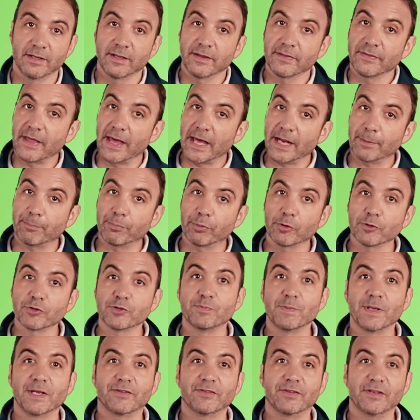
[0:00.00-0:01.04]
That approach
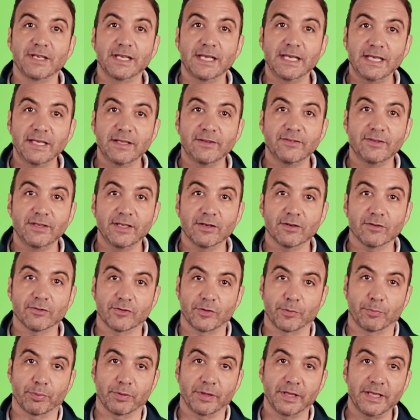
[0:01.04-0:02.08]
makes it easier
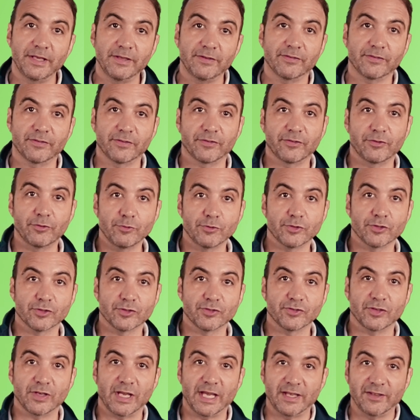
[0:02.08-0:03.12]
to place the
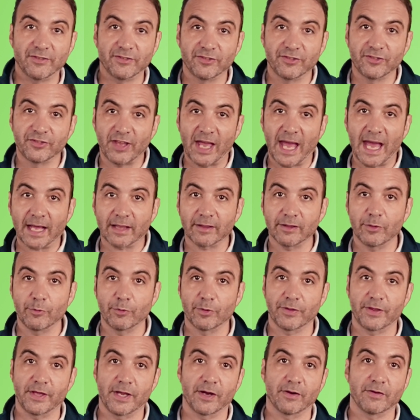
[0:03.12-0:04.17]
sutures exactly
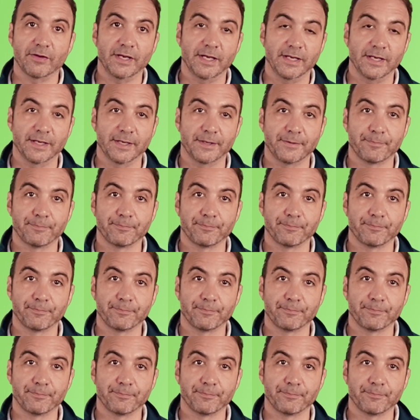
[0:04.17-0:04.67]
where they are needed.